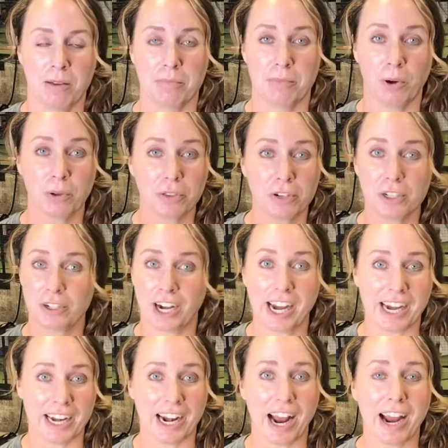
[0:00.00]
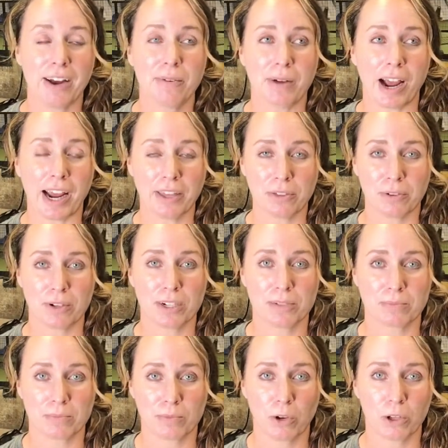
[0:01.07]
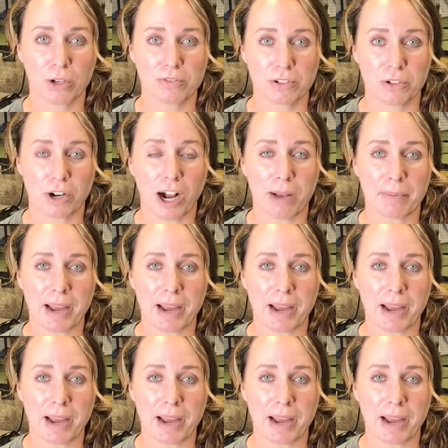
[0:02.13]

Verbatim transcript: Both are great. I, I threw a rollover drop.